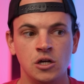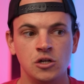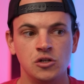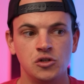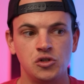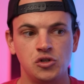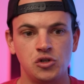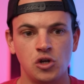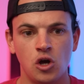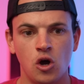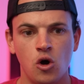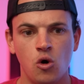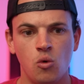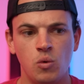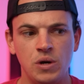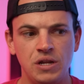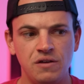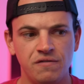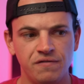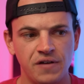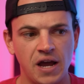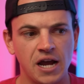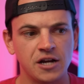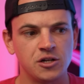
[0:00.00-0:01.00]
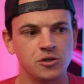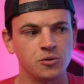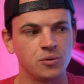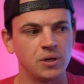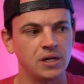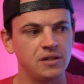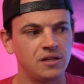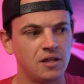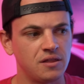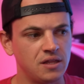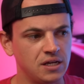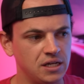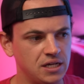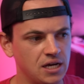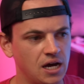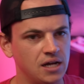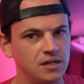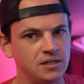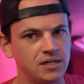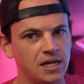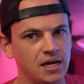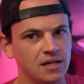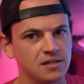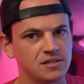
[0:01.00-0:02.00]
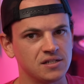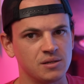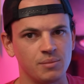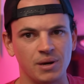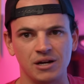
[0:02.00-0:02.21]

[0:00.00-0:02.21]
So, when you factor in that the gun deaths,